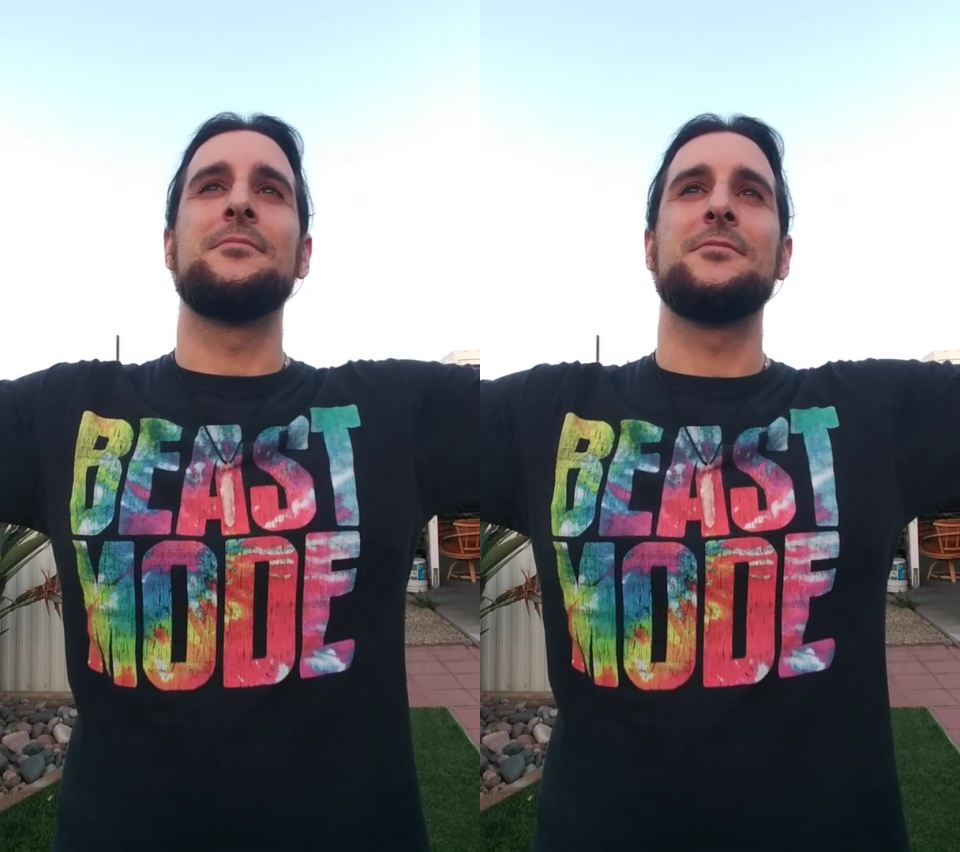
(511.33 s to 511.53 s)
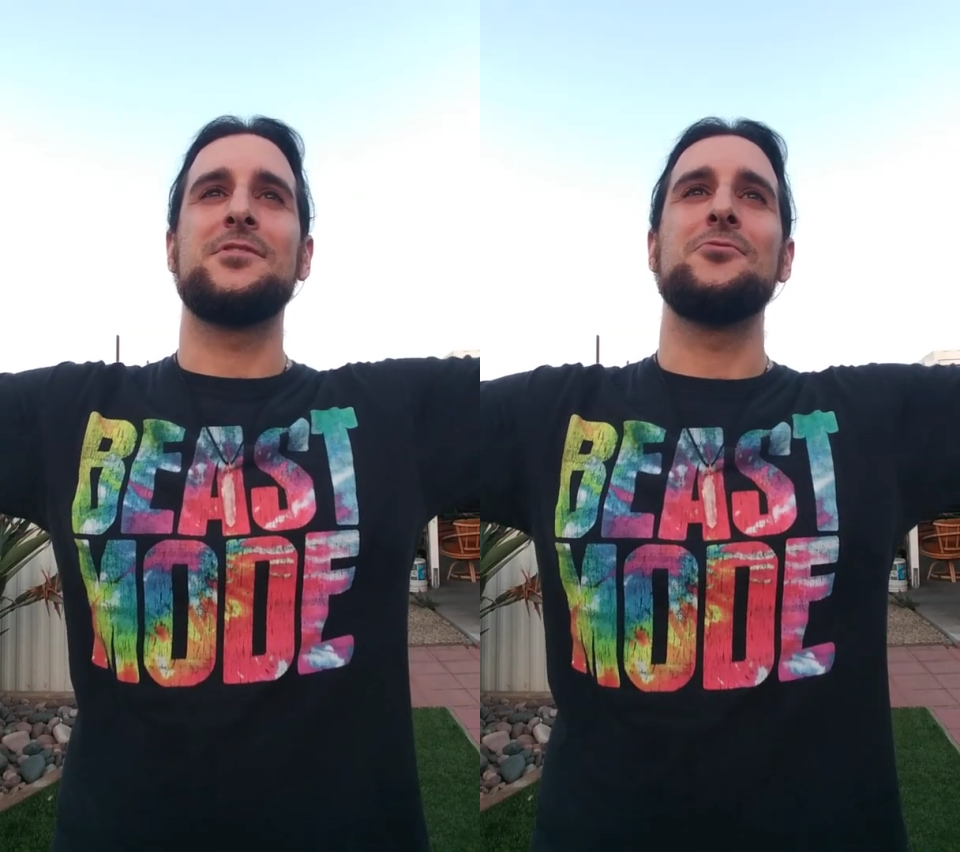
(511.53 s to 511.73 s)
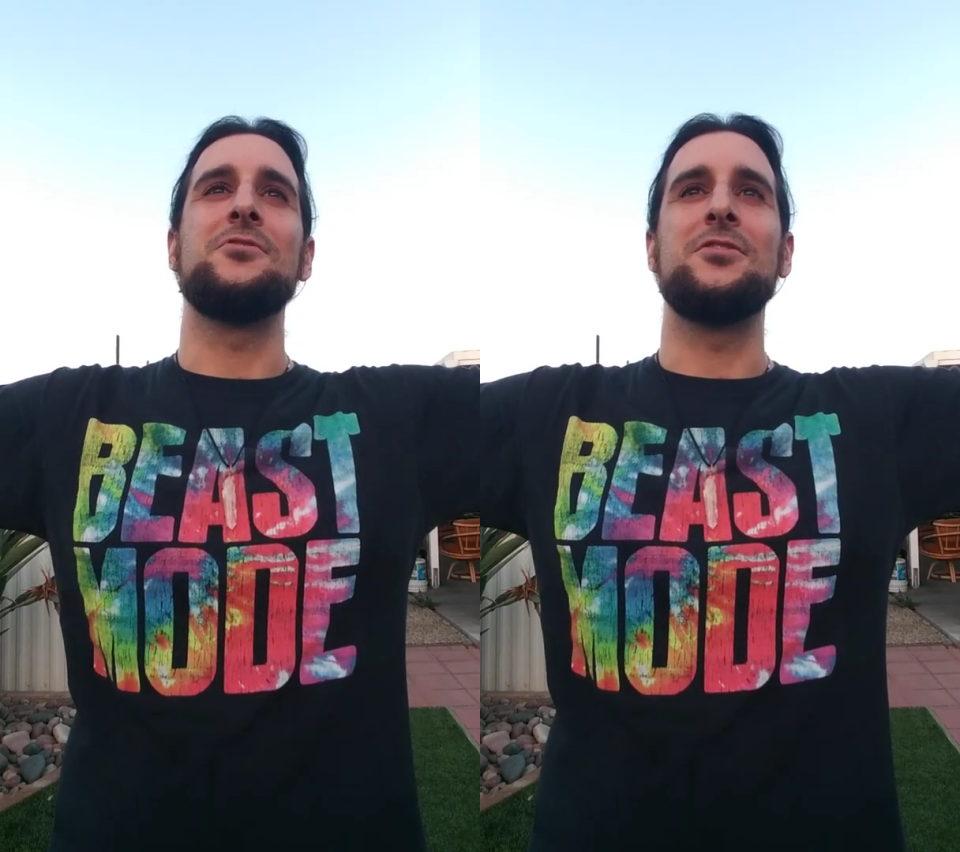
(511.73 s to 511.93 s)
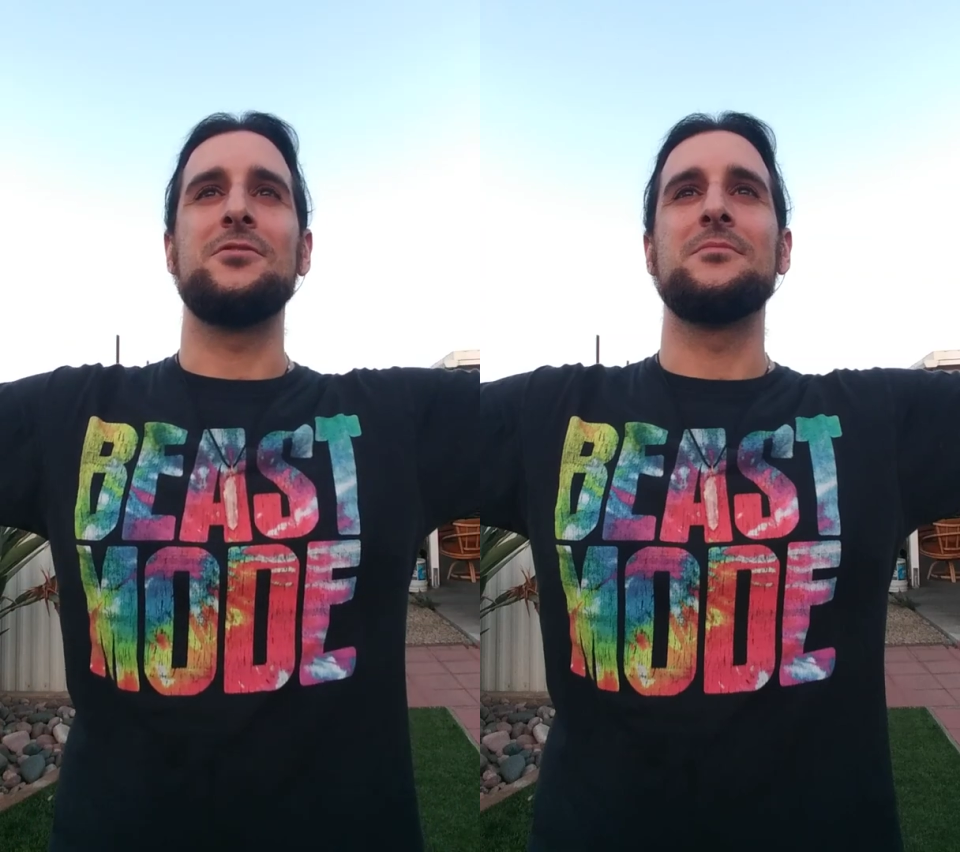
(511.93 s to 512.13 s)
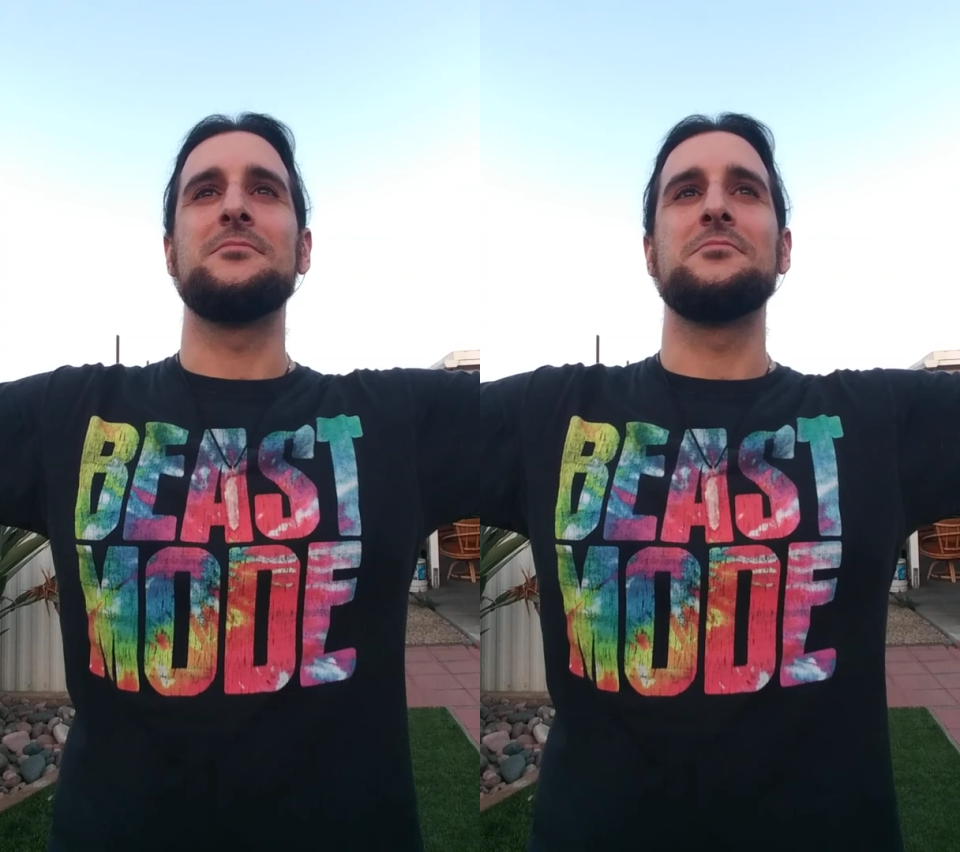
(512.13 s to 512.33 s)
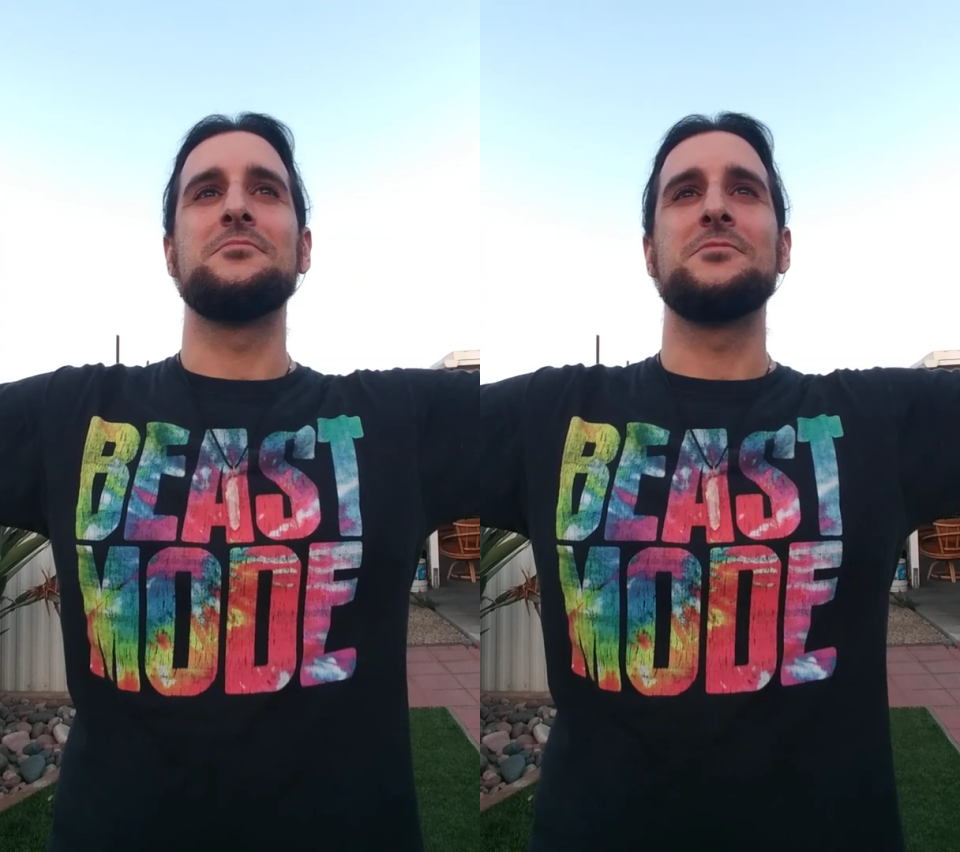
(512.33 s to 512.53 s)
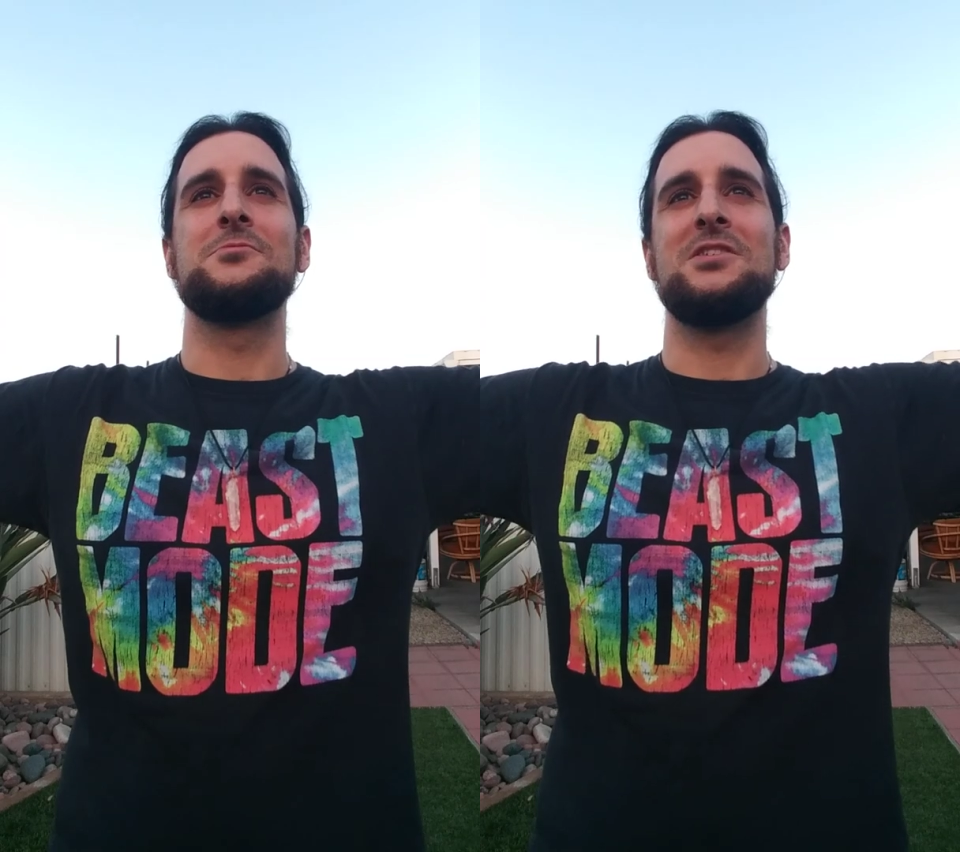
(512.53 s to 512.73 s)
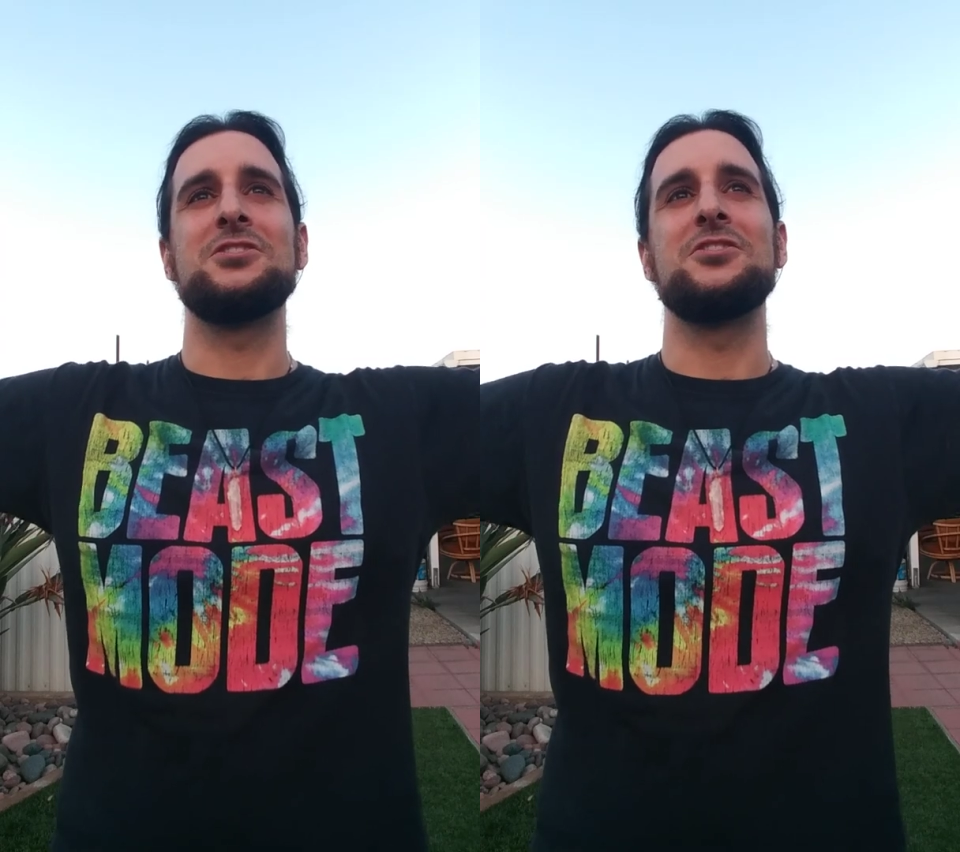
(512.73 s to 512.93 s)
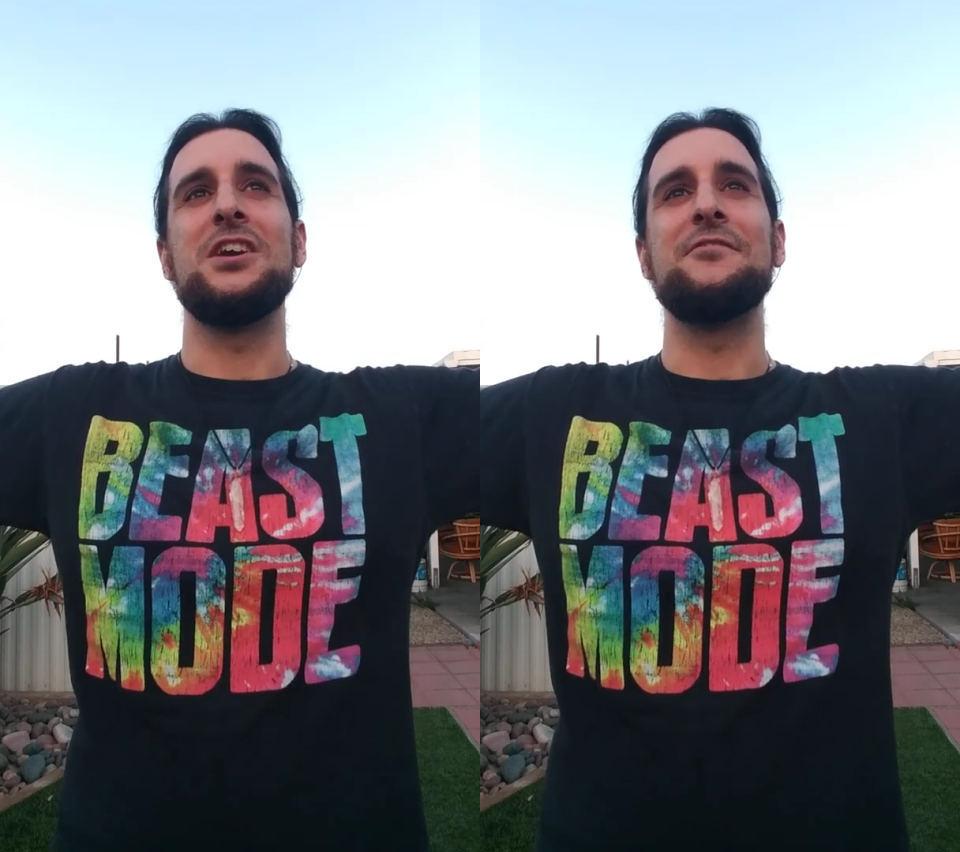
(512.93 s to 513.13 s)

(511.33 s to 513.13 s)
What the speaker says: So good, especially